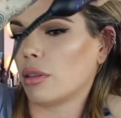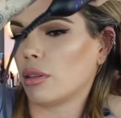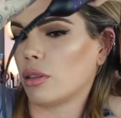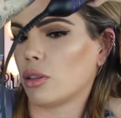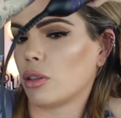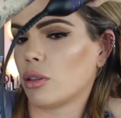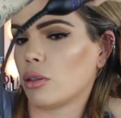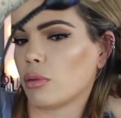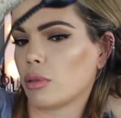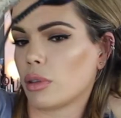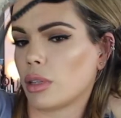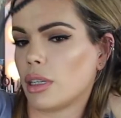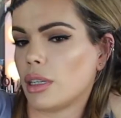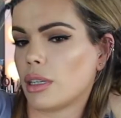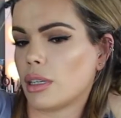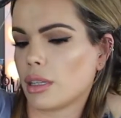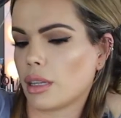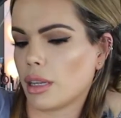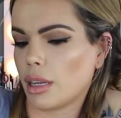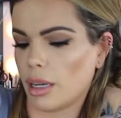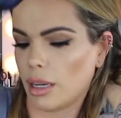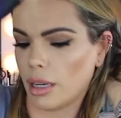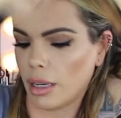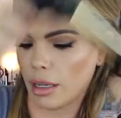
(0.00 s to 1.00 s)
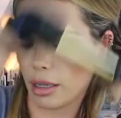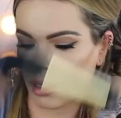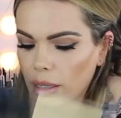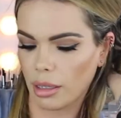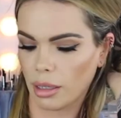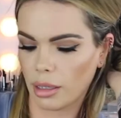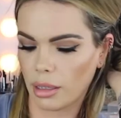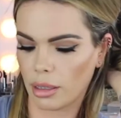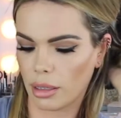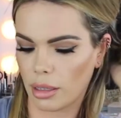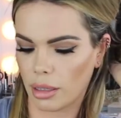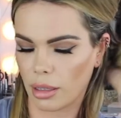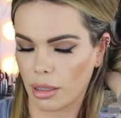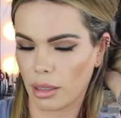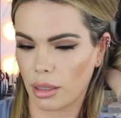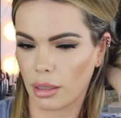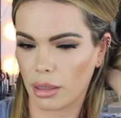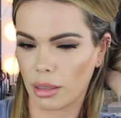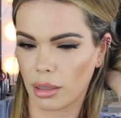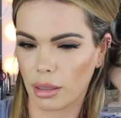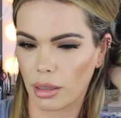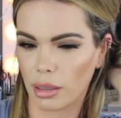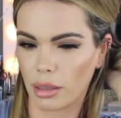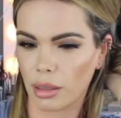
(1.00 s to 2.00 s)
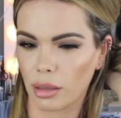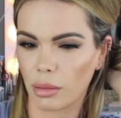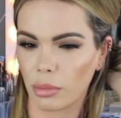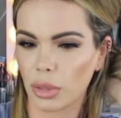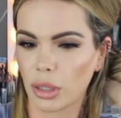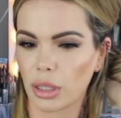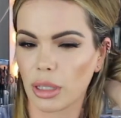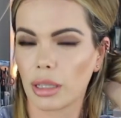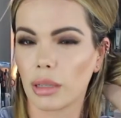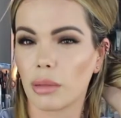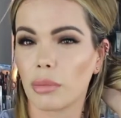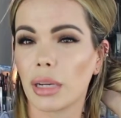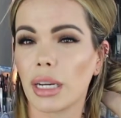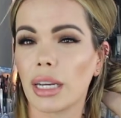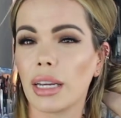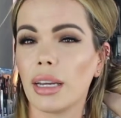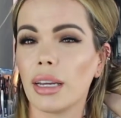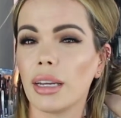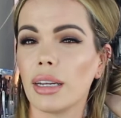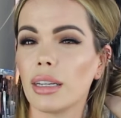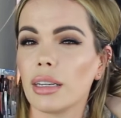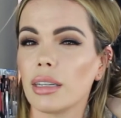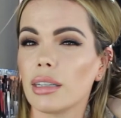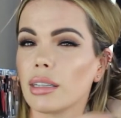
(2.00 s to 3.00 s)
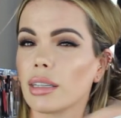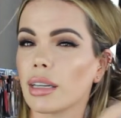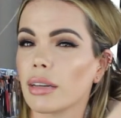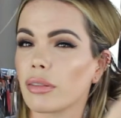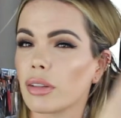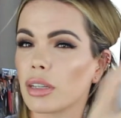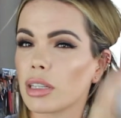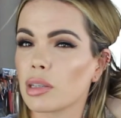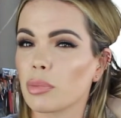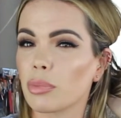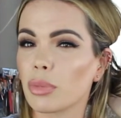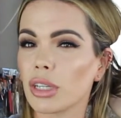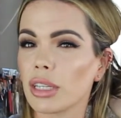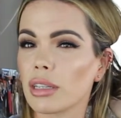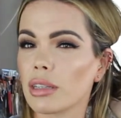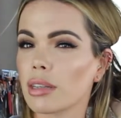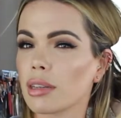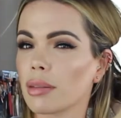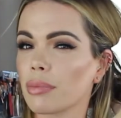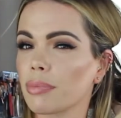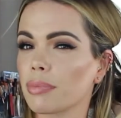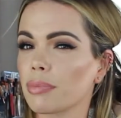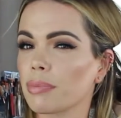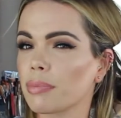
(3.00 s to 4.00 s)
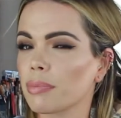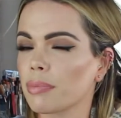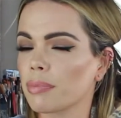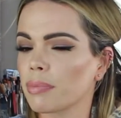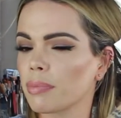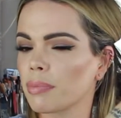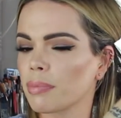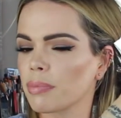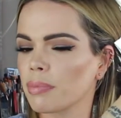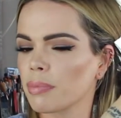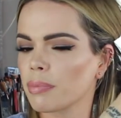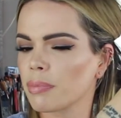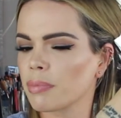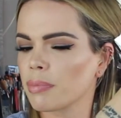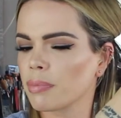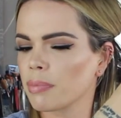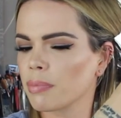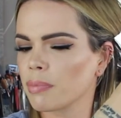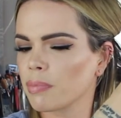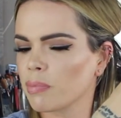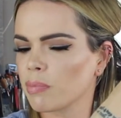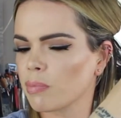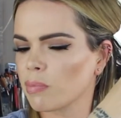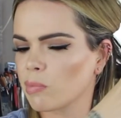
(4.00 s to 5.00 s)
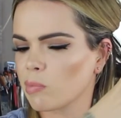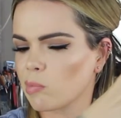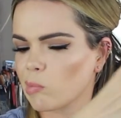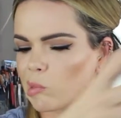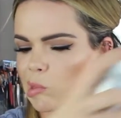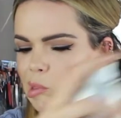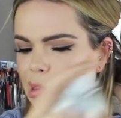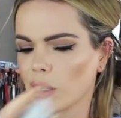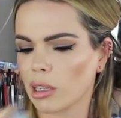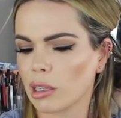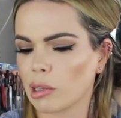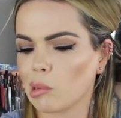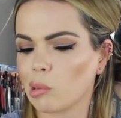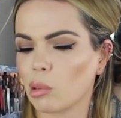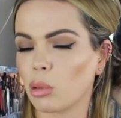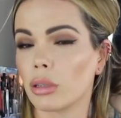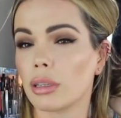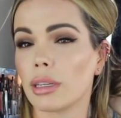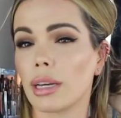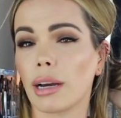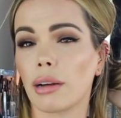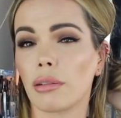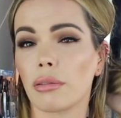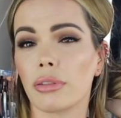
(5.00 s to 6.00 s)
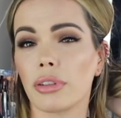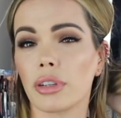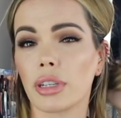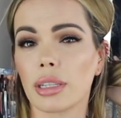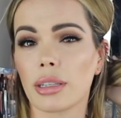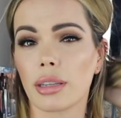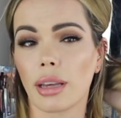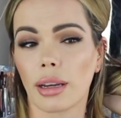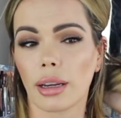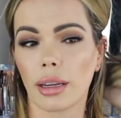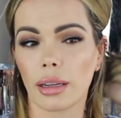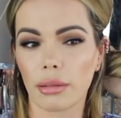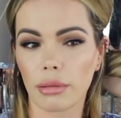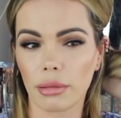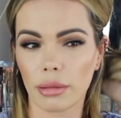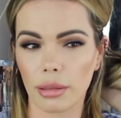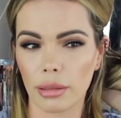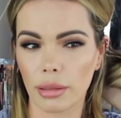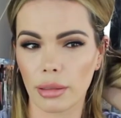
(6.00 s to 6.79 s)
Just release the hair, put it in my hand, give it a spritz. Just let it cool down for a second.